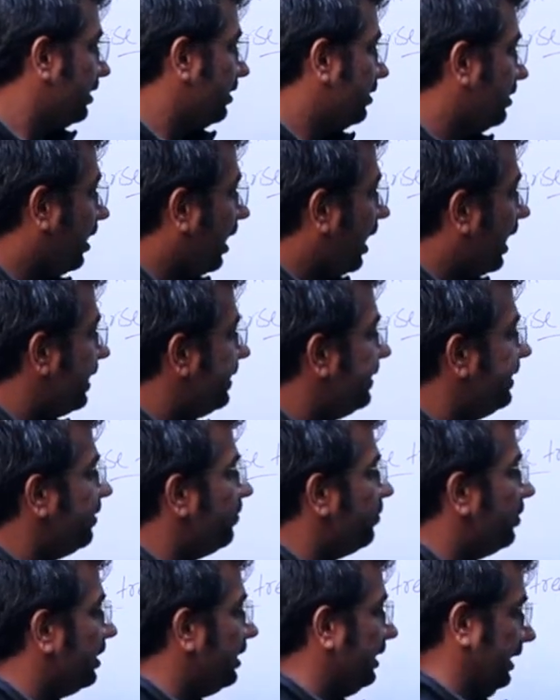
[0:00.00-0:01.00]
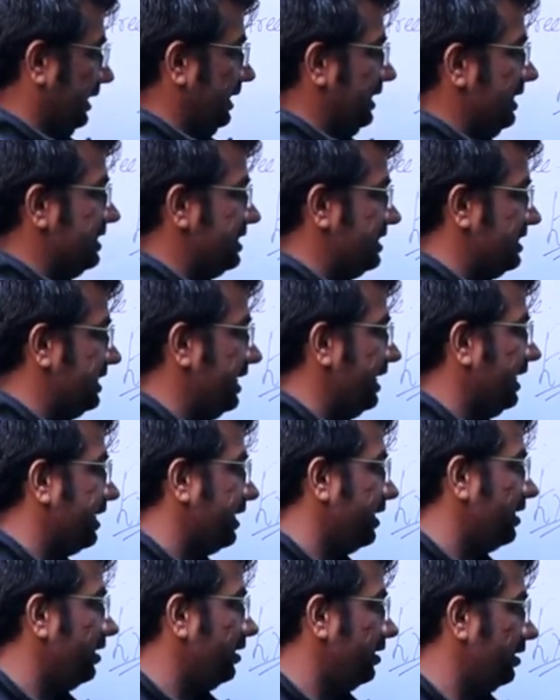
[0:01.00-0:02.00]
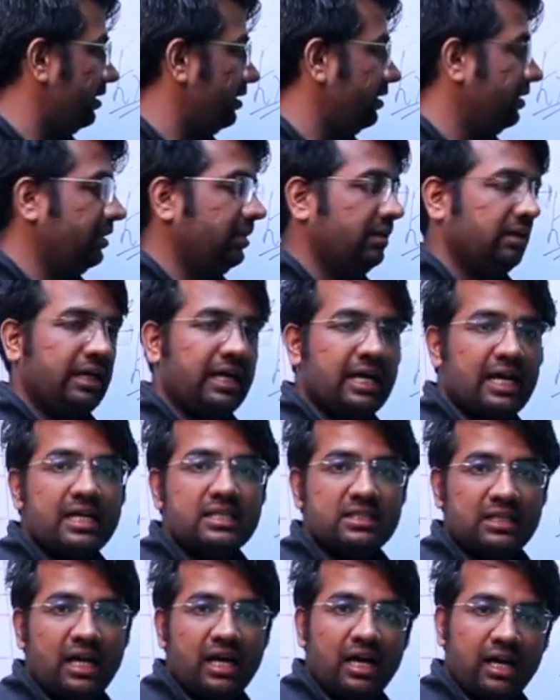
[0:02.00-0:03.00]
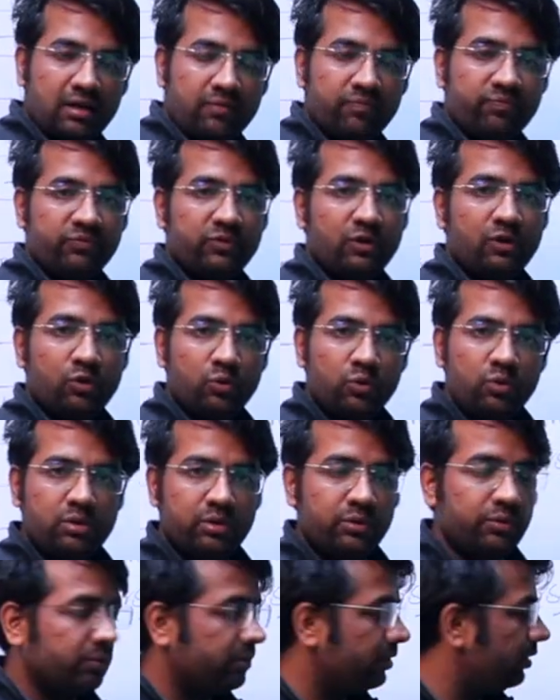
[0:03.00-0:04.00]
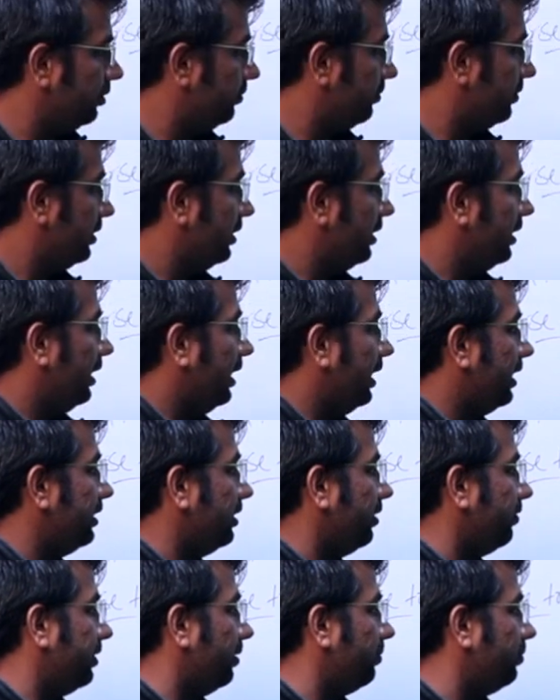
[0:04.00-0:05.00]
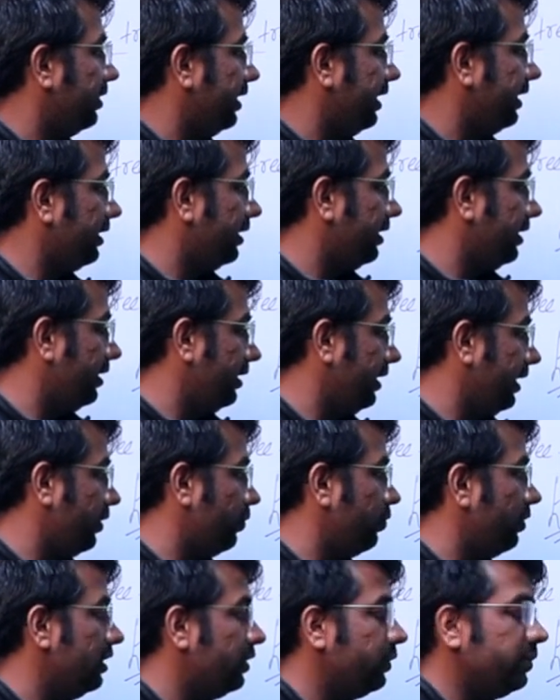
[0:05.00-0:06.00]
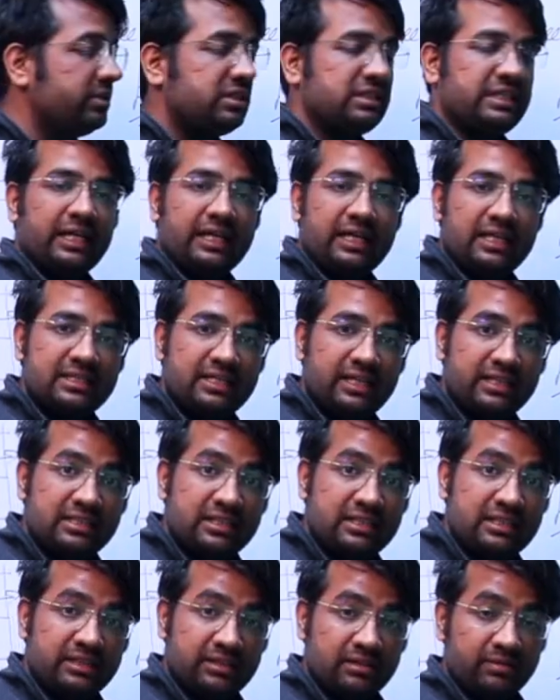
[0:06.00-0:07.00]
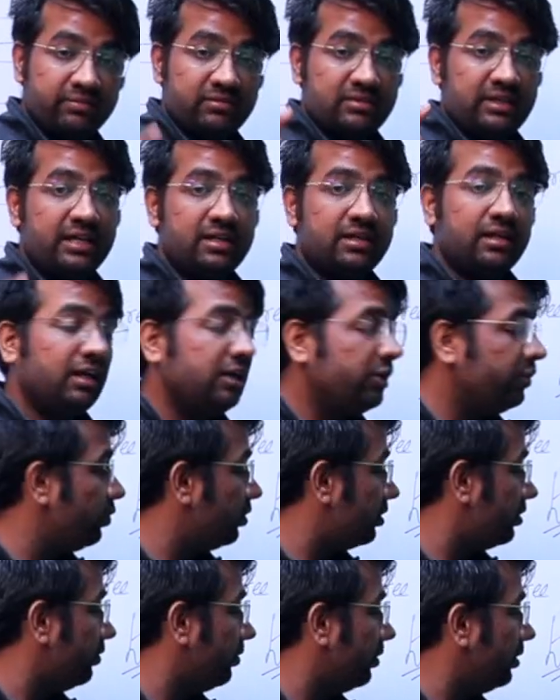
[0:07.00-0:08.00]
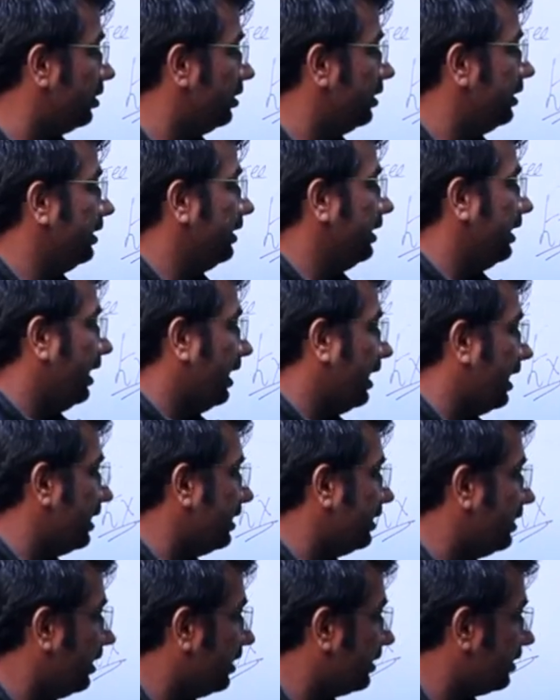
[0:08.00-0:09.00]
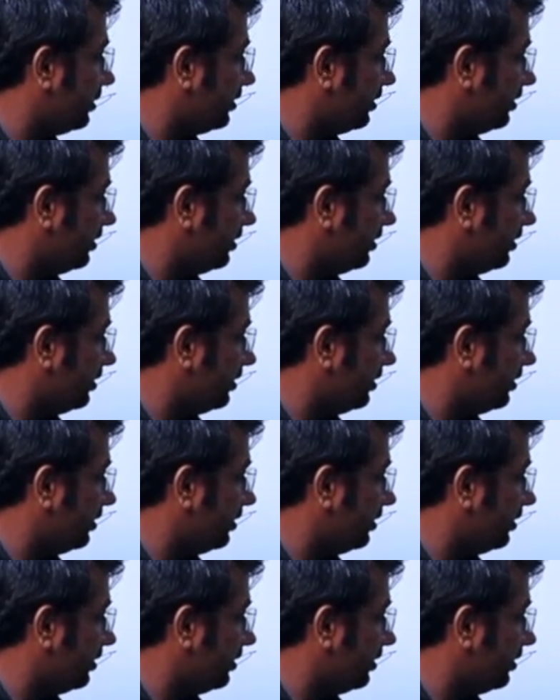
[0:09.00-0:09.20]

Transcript: the ID1 is taken as a root node and the equal to is taken as central root node and the